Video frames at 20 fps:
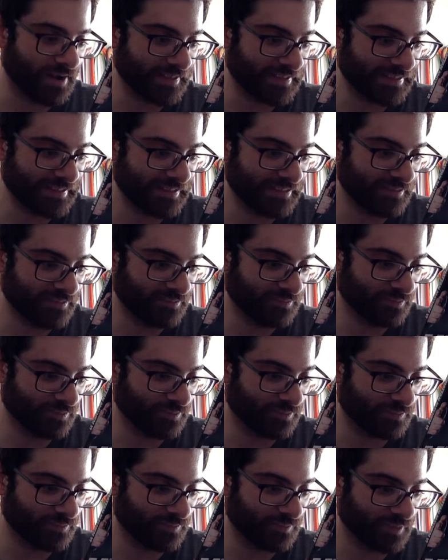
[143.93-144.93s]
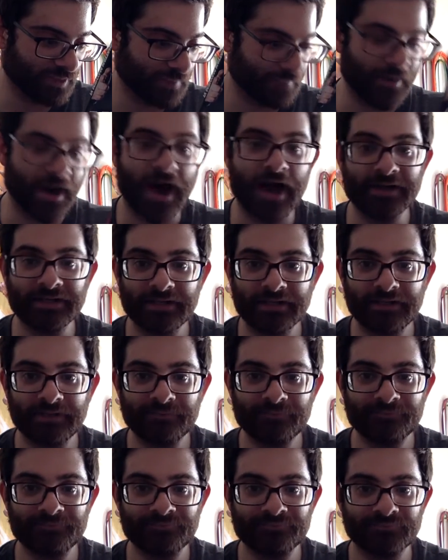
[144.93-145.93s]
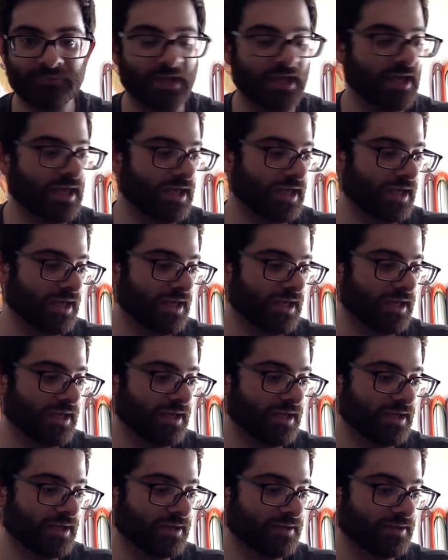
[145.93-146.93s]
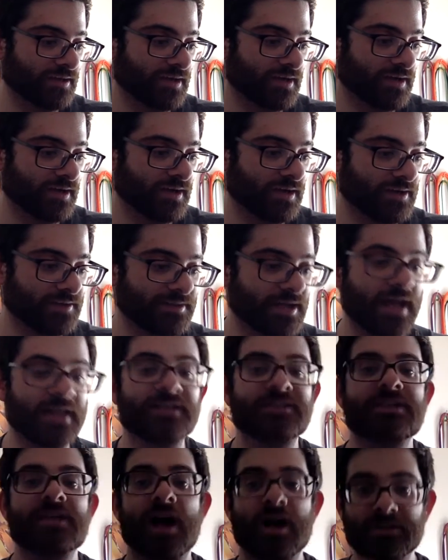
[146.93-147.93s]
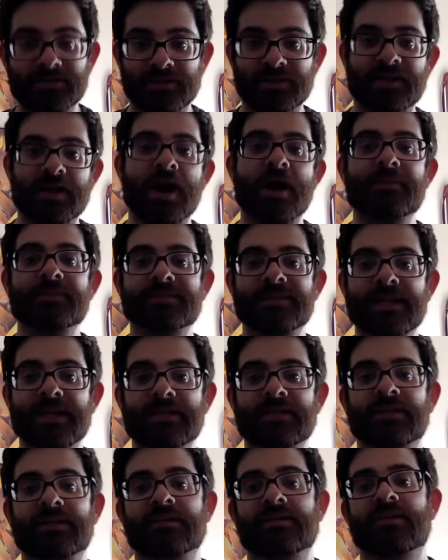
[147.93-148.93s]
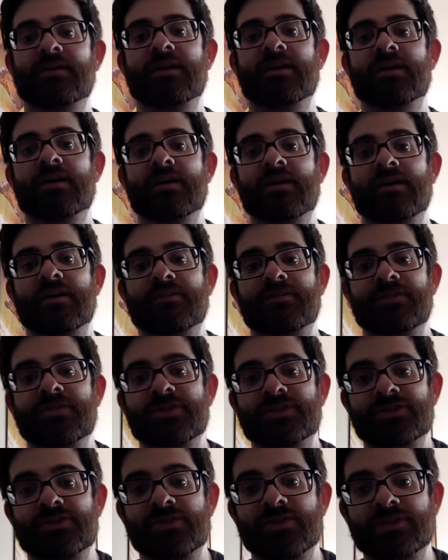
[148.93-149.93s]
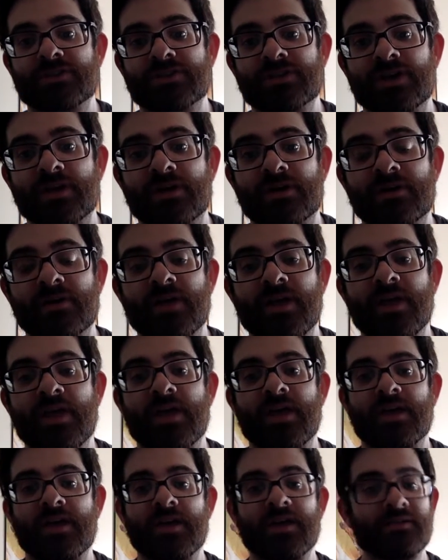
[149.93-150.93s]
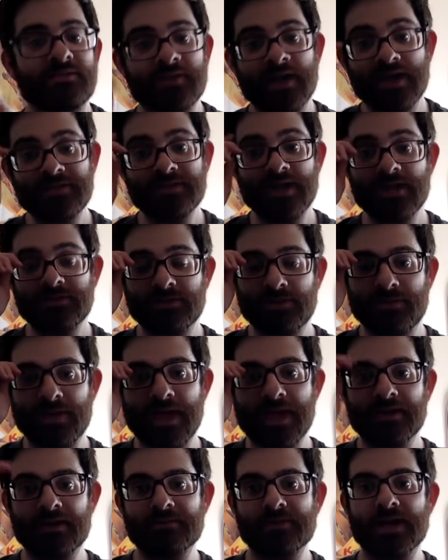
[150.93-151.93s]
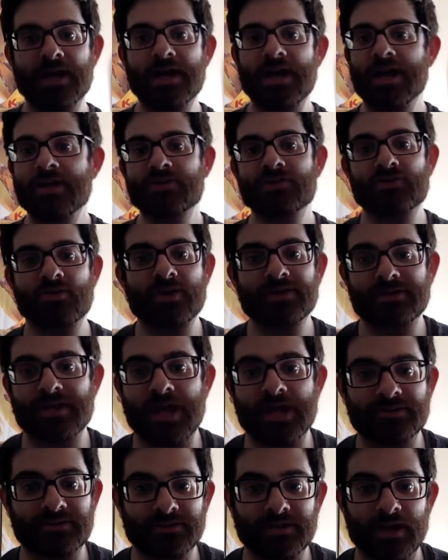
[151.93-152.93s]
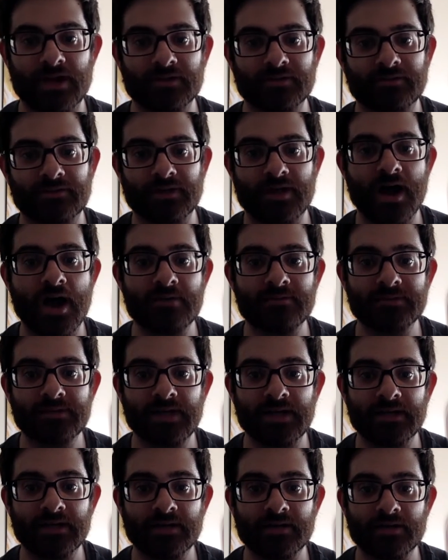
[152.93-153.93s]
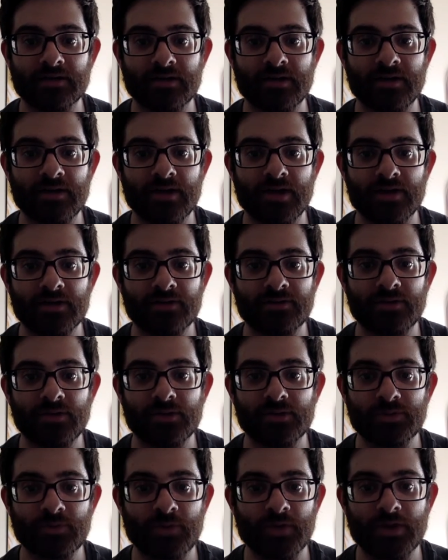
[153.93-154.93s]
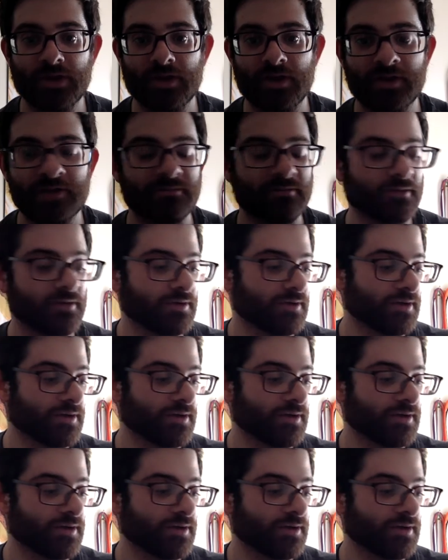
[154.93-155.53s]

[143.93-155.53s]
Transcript: Ian Riccaboni and Silas Young did the commentating for this show. Not too bad. I mean, I enjoy Silas Young's commentating. I thought it was pretty good.